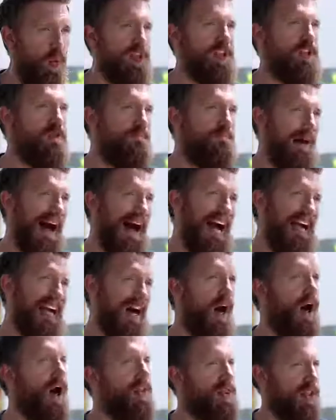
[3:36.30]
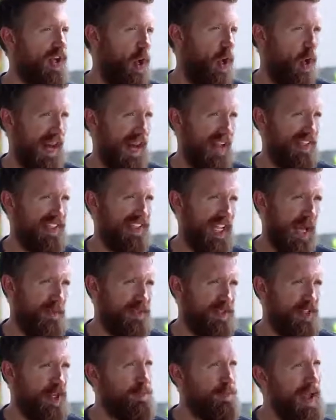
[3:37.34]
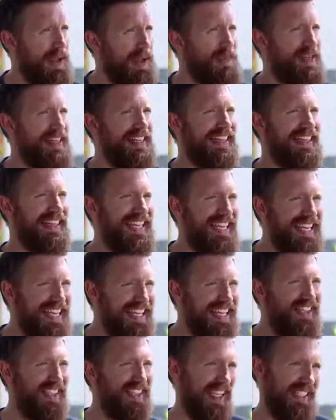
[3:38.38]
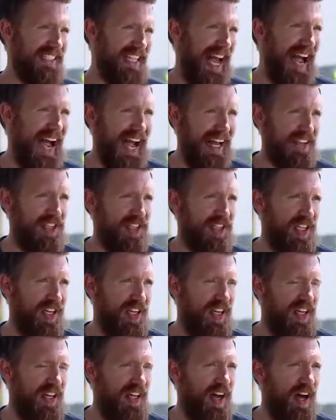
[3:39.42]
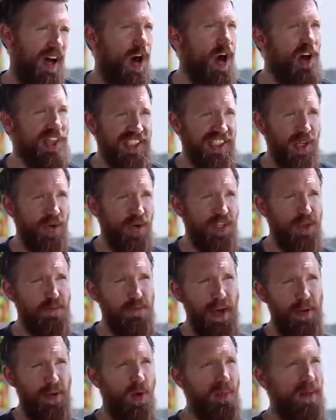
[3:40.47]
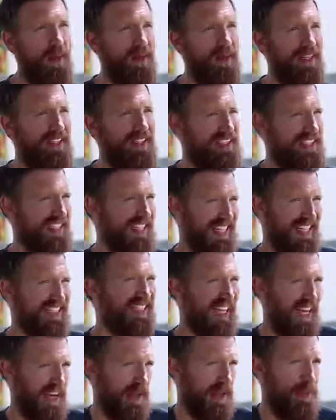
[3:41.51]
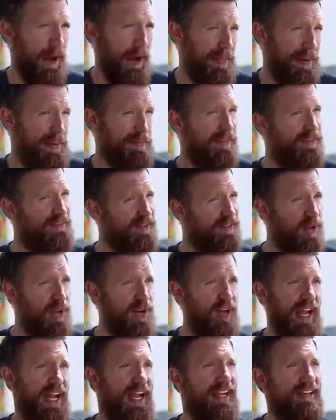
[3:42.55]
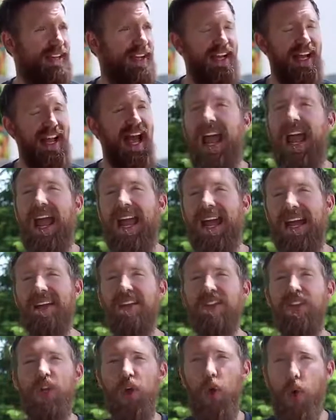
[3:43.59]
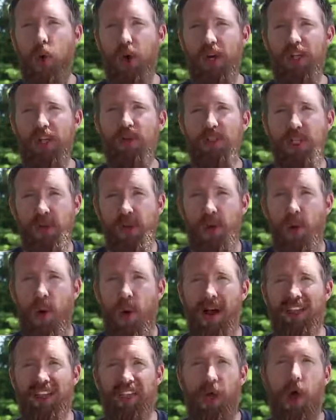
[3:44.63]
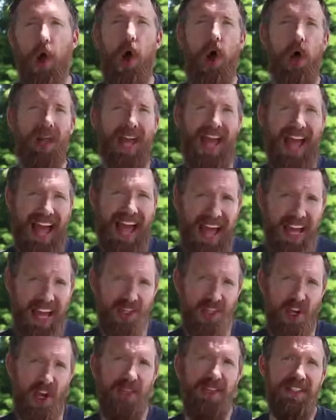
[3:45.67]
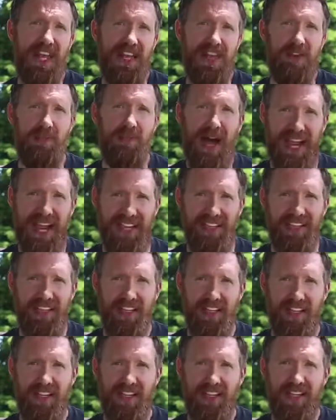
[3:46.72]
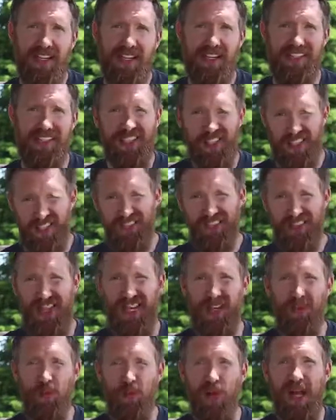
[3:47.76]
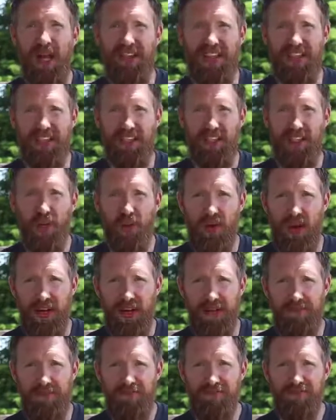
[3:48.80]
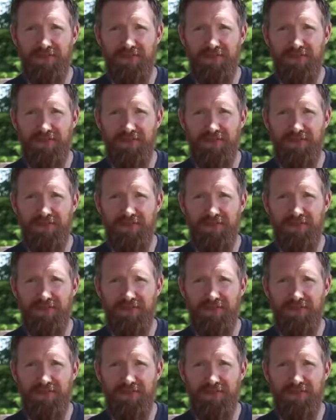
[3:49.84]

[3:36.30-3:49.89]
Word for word: When you buy on the courthouse steps, there may be liens attached. Uh, also, you probably won't be able to see the inside of the property beforehand, and the court usually requires all cash on the day you buy it, uh, so you can kind of rule out getting a loan on it.